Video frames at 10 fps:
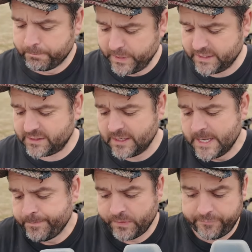But
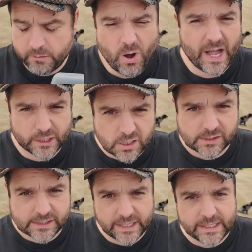from what I
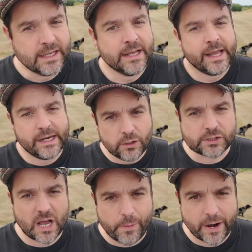could see, he
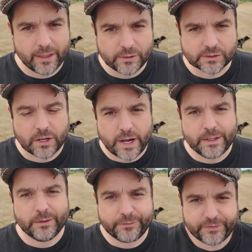looks like one of those
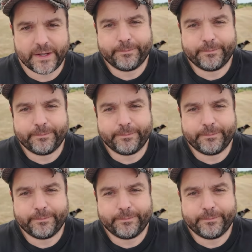kind of,